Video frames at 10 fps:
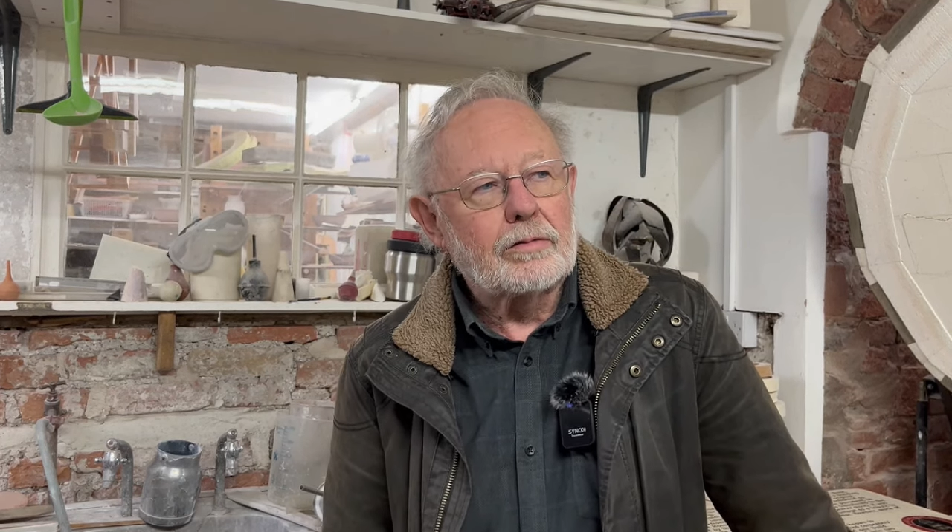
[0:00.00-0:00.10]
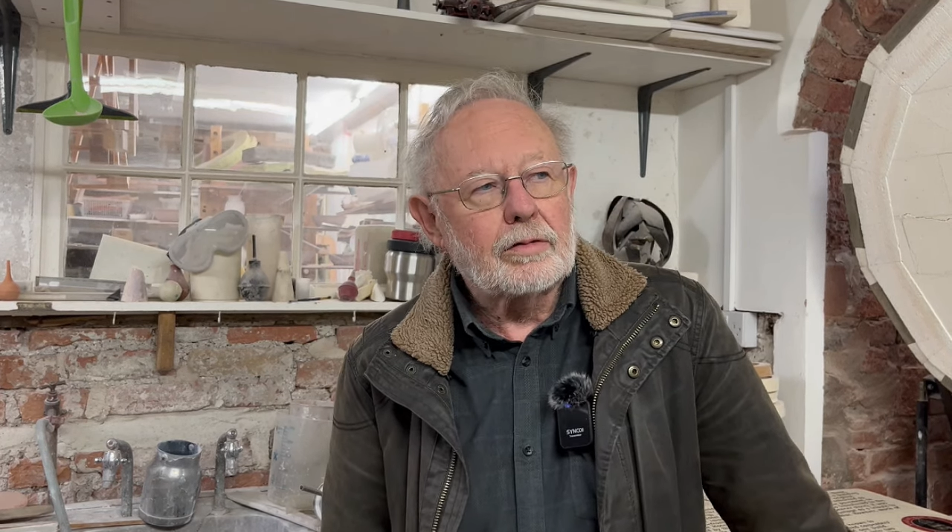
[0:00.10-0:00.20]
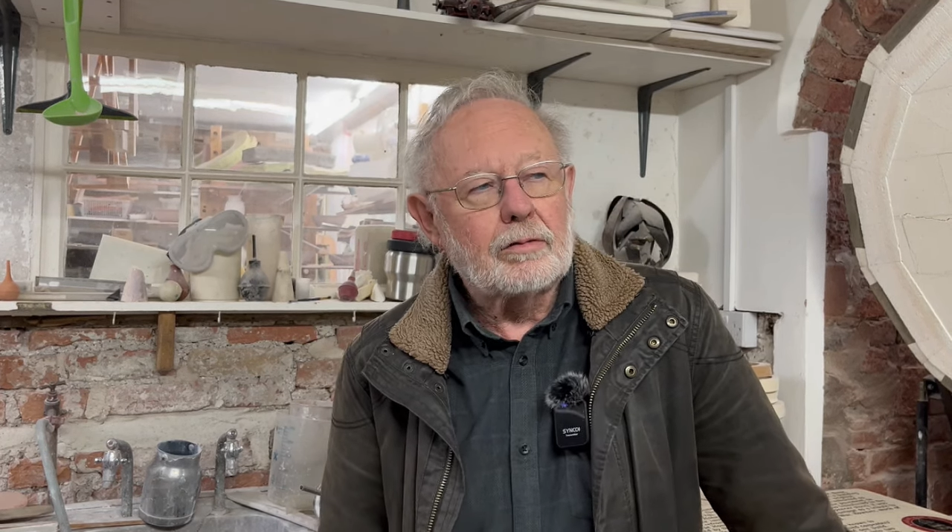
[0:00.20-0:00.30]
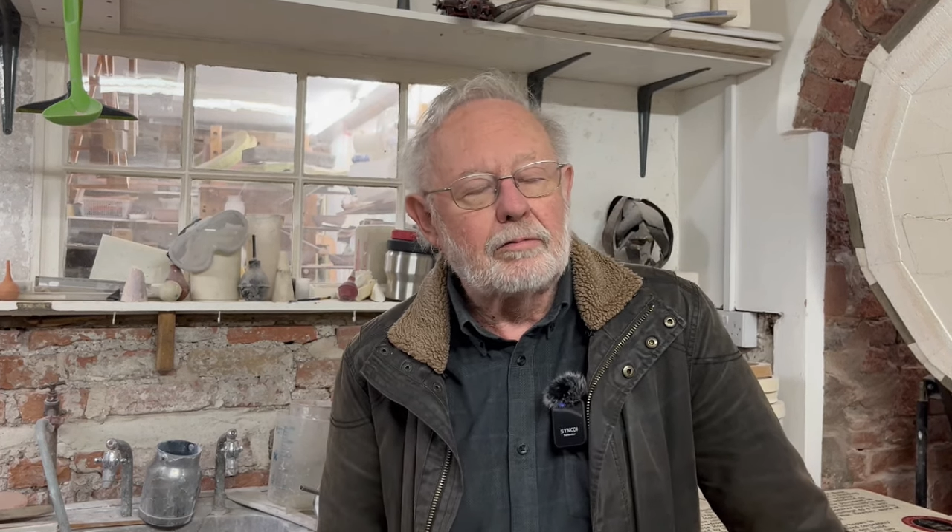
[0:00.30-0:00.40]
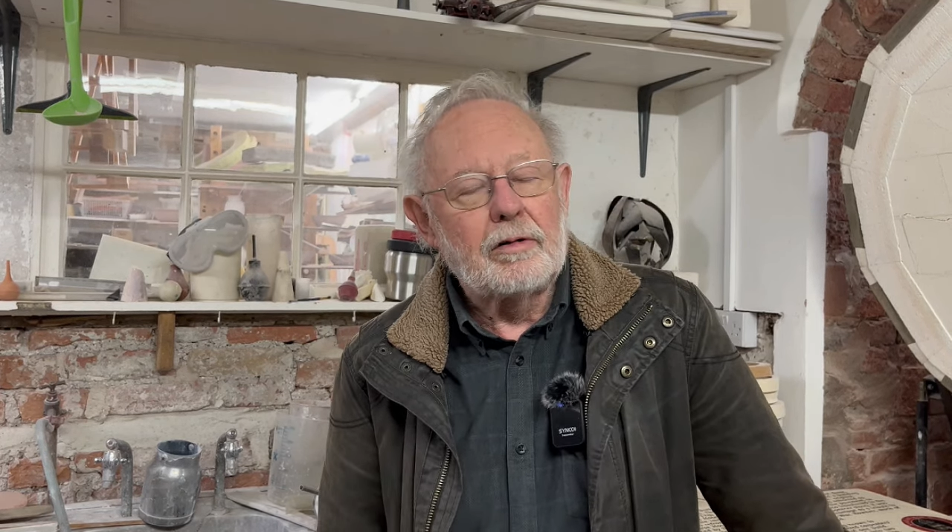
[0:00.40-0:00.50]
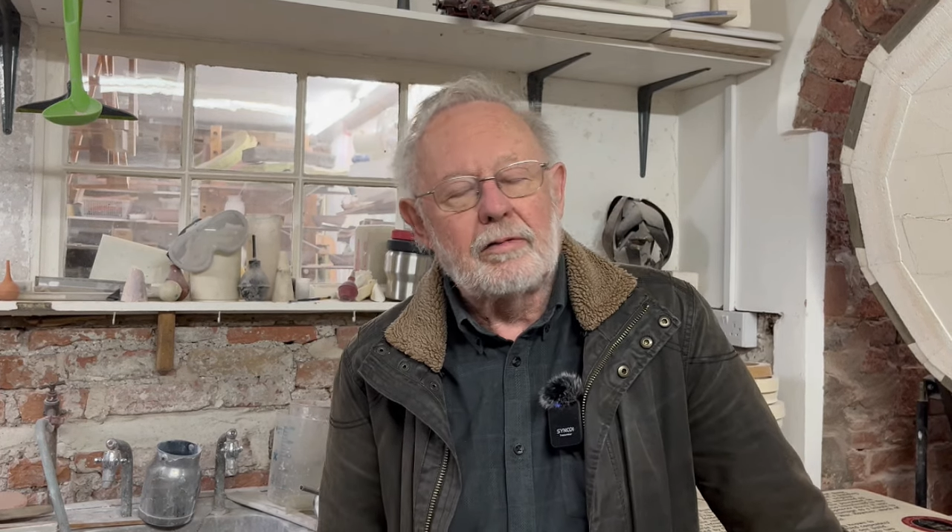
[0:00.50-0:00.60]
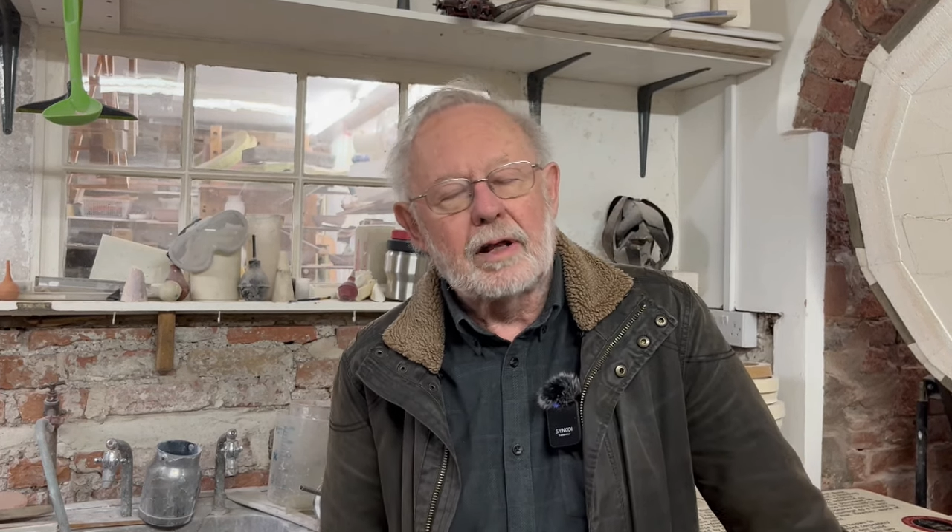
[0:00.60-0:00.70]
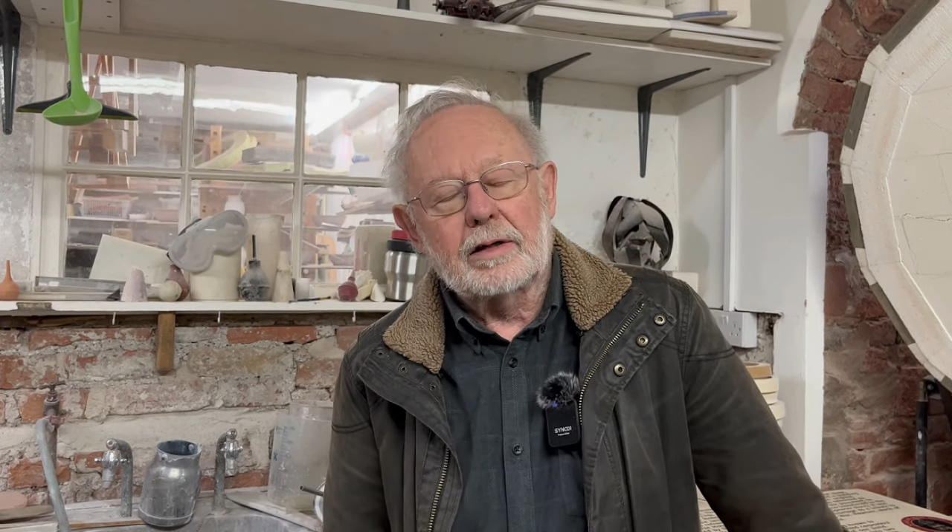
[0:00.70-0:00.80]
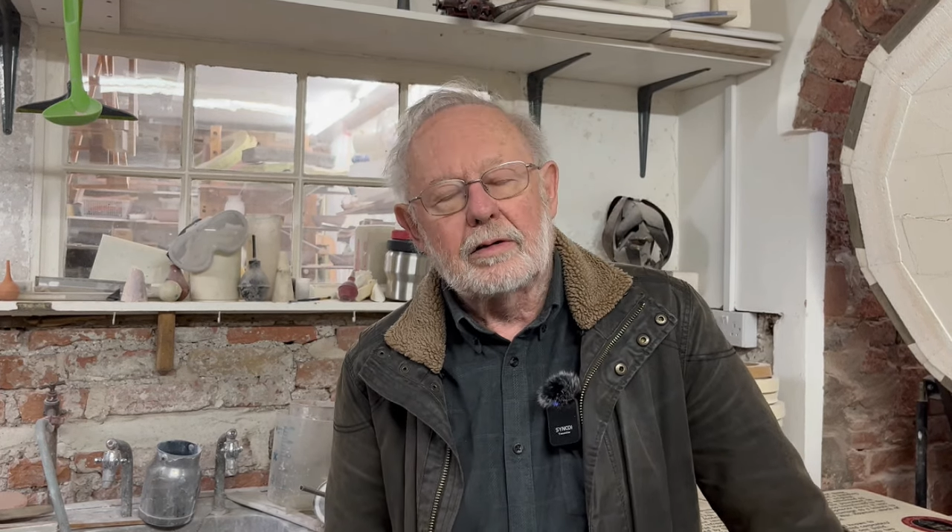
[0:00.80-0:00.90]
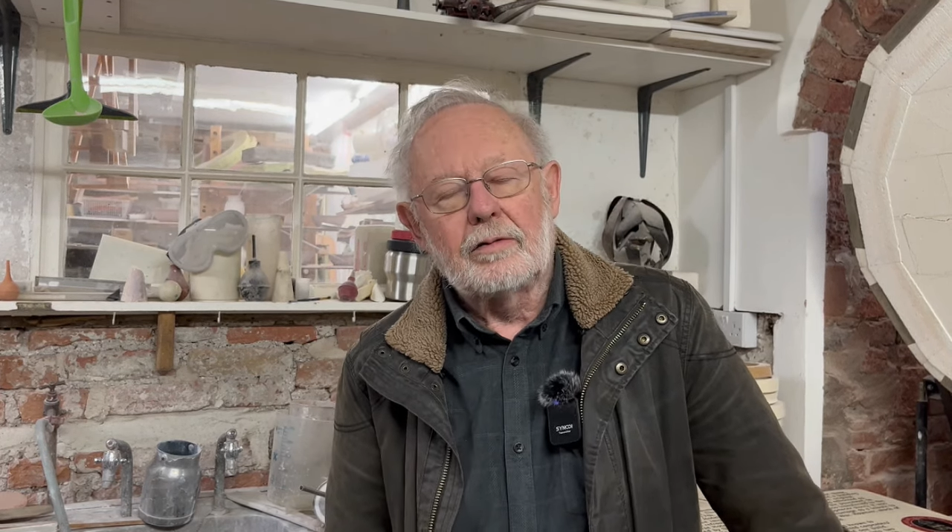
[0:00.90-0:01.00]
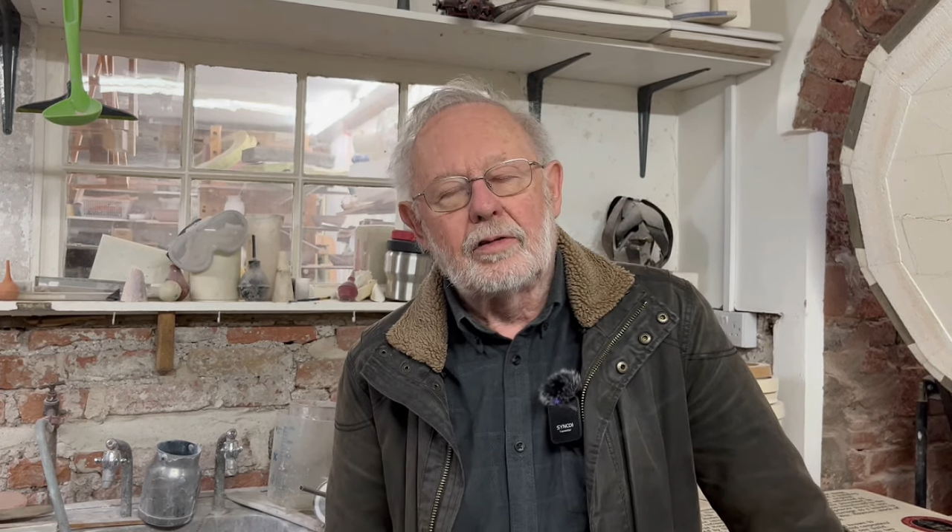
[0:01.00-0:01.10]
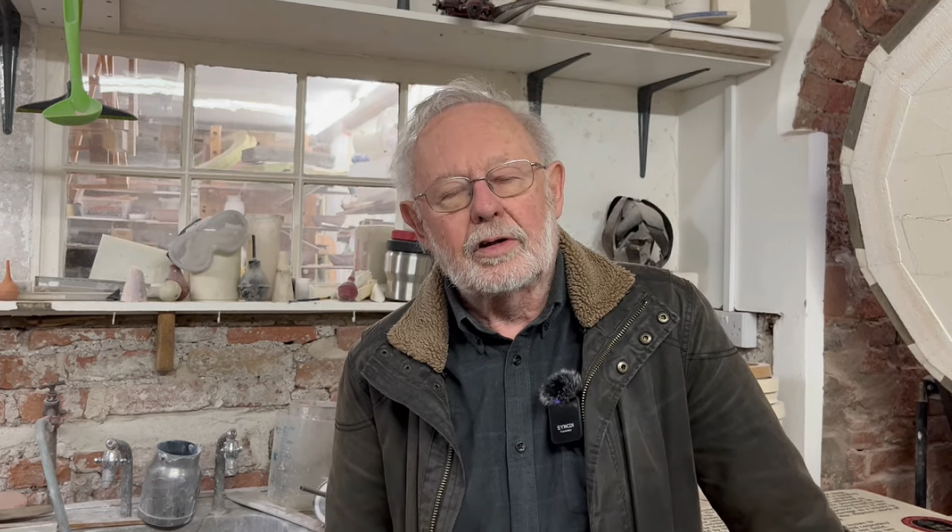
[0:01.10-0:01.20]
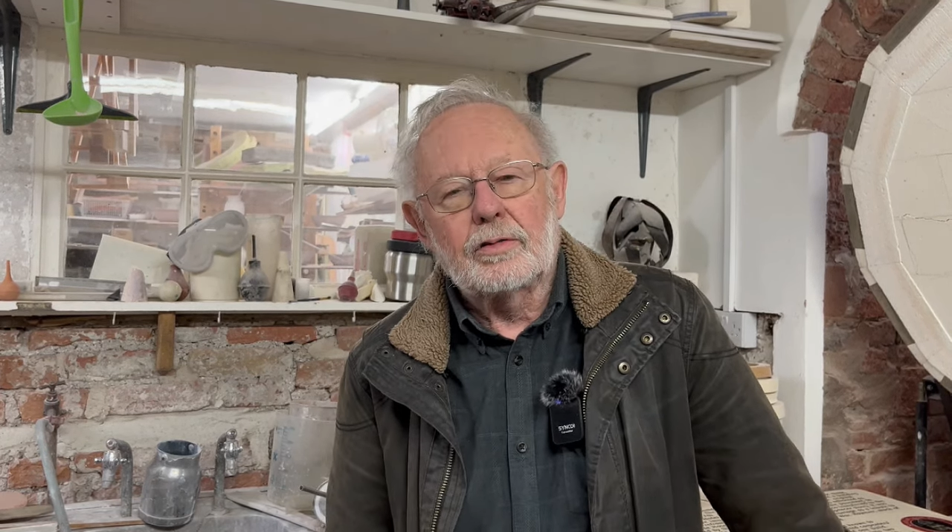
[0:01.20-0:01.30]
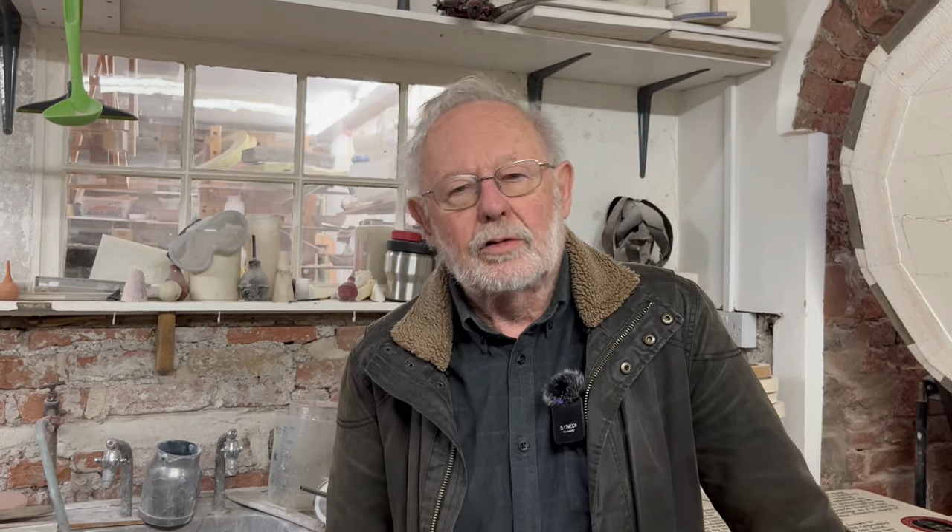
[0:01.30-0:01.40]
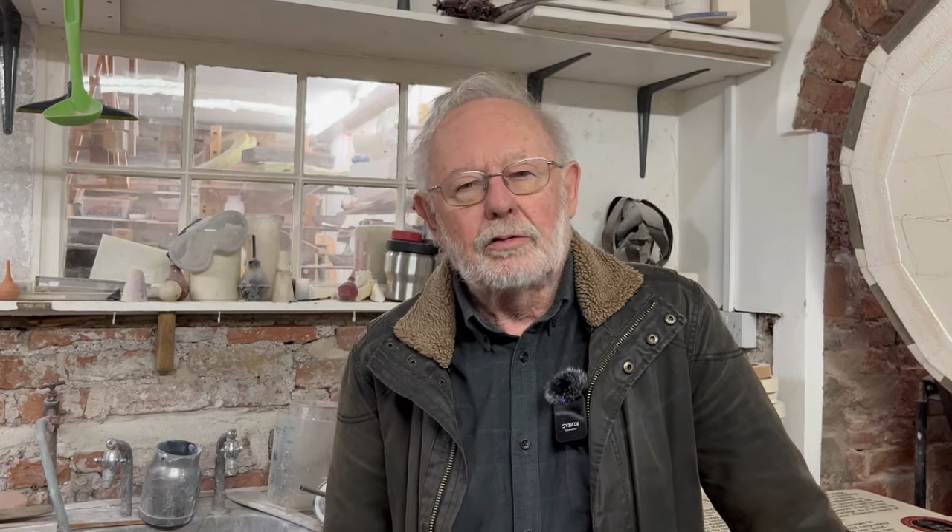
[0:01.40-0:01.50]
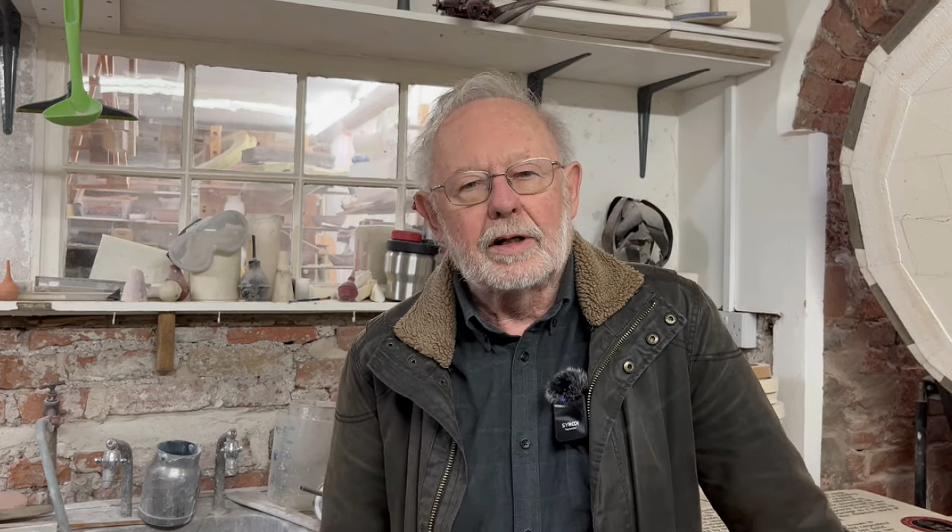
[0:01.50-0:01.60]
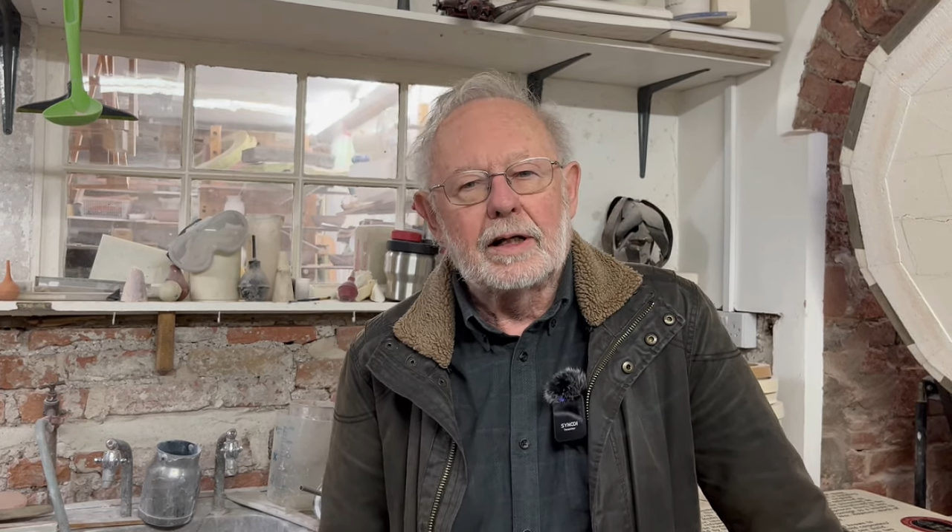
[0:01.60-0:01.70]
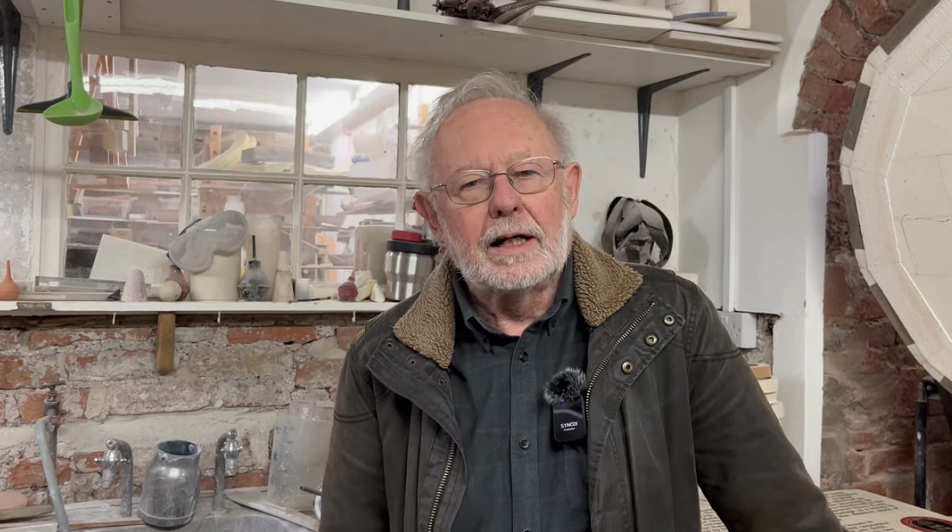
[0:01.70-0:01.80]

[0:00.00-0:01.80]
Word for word: sort of reflected Victorian